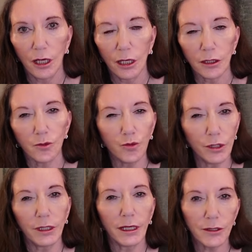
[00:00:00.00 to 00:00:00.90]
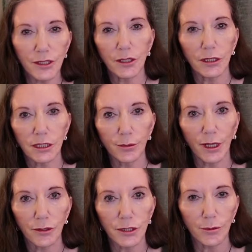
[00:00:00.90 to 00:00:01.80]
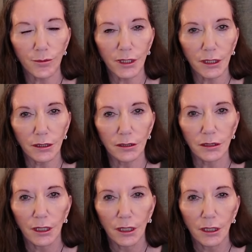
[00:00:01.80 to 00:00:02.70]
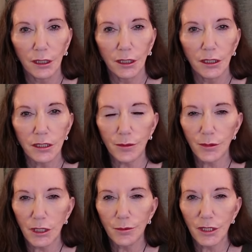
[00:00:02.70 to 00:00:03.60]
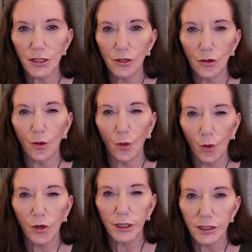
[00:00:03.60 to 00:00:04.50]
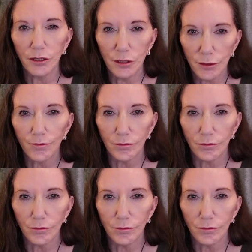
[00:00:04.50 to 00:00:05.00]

And you're really excited about something, and sometimes it's not quite as